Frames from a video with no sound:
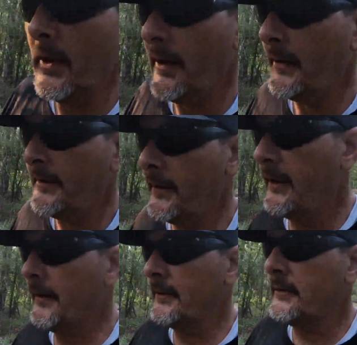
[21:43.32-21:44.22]
and
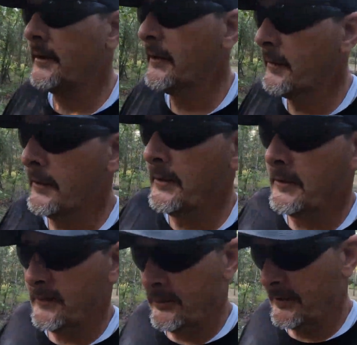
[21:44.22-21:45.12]

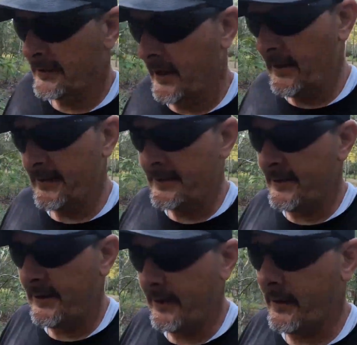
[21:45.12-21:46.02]
just kind of
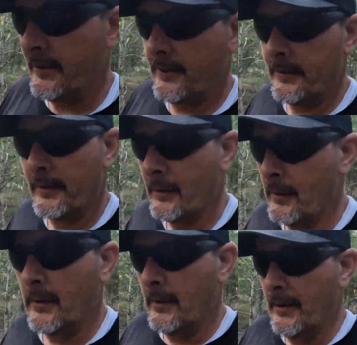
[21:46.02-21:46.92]
see
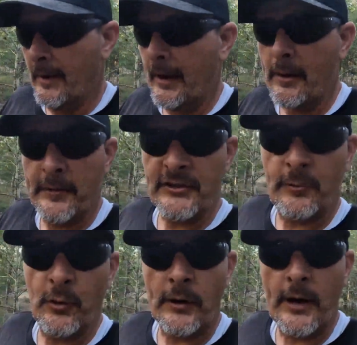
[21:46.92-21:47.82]
how much
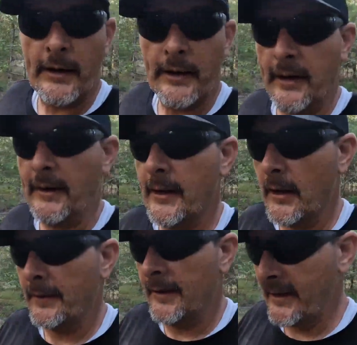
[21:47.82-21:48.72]
more I can get
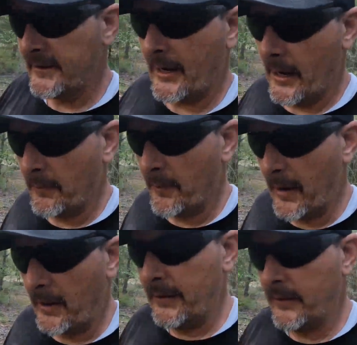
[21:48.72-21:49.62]
done the next time I'm
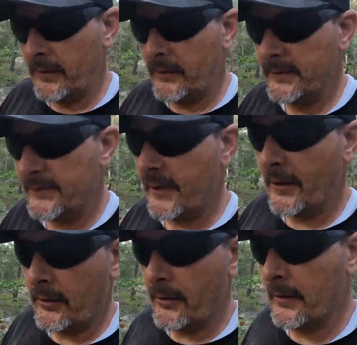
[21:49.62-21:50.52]
out here.
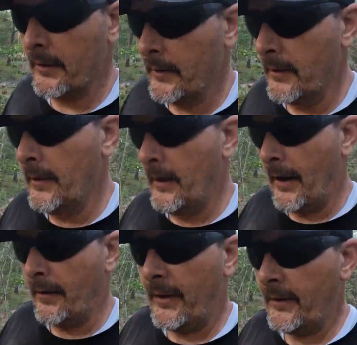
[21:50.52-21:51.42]
So
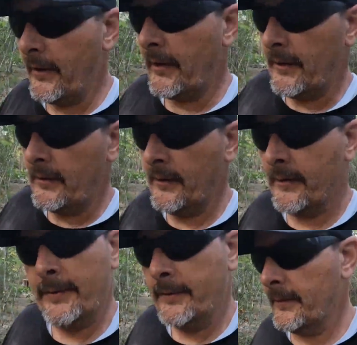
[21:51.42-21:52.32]
I think
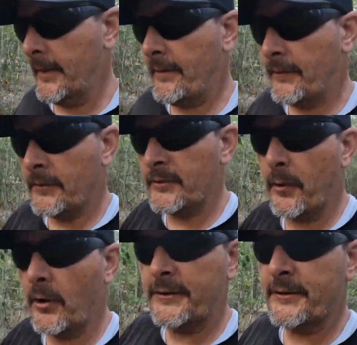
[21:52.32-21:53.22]
that first
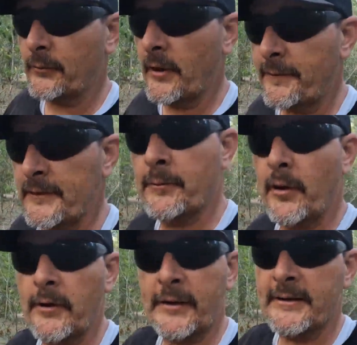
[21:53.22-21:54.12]
part's the roughest
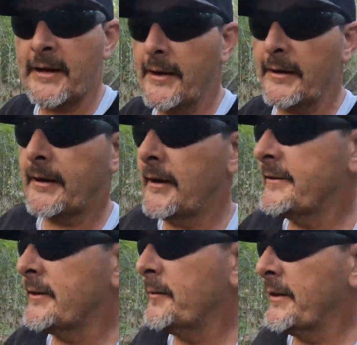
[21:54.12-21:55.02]
part, because I had to
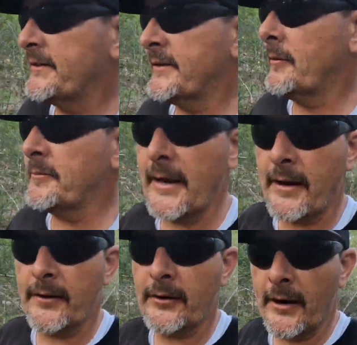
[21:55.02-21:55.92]
cut so many stumps
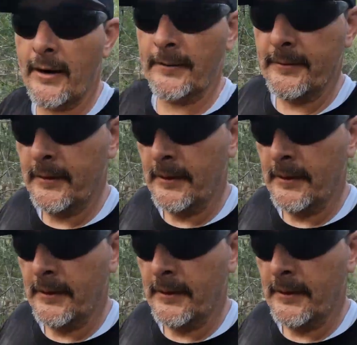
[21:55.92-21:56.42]
out of the ground.